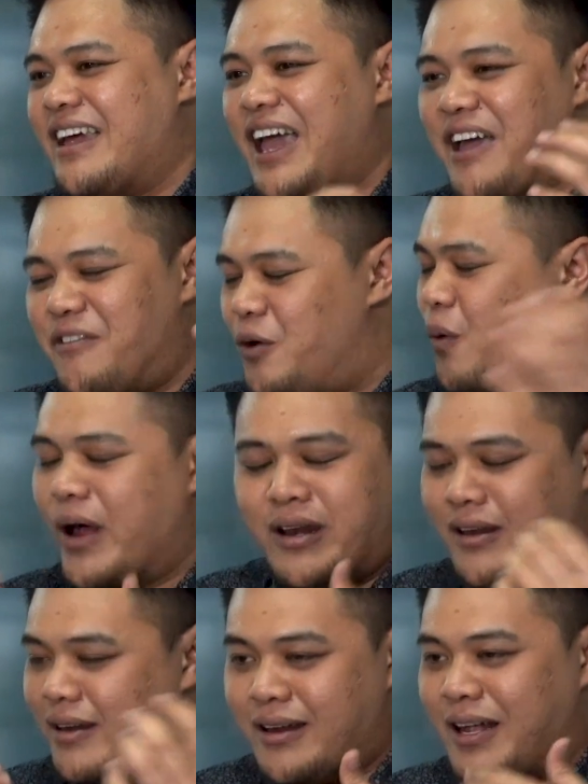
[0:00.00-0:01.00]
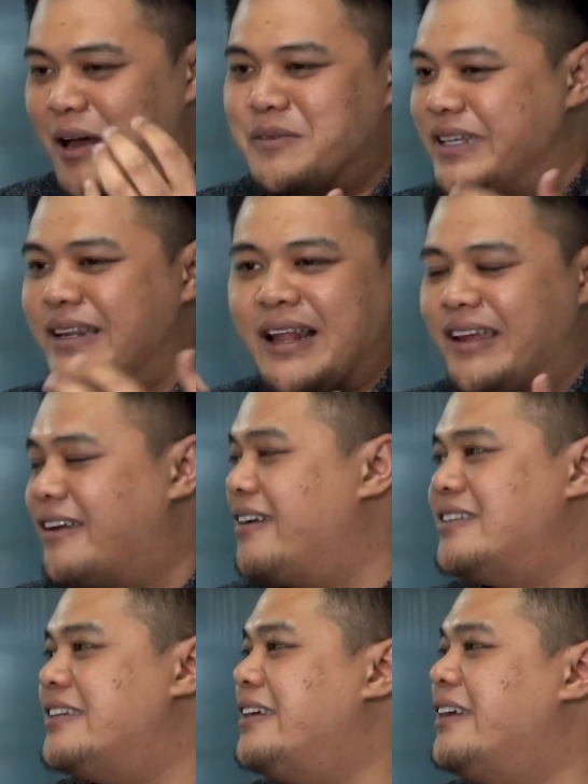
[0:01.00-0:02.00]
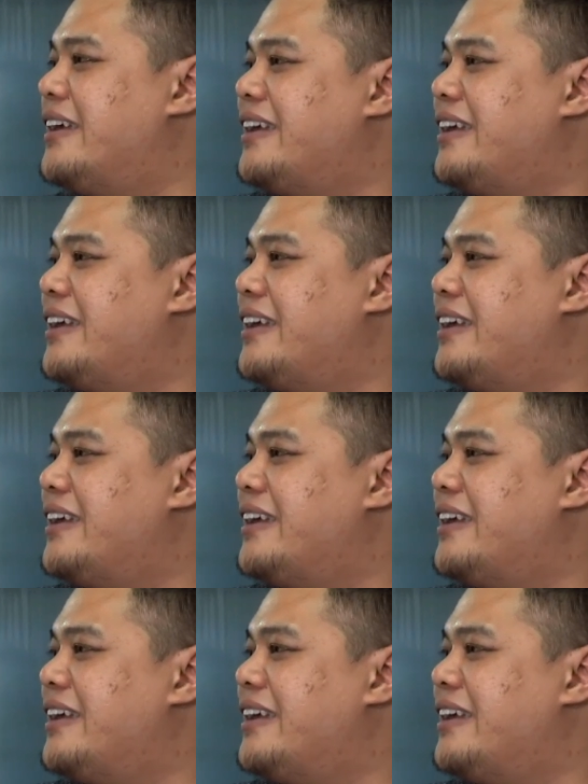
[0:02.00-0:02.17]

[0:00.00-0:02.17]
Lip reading: everyone comes in like crazy.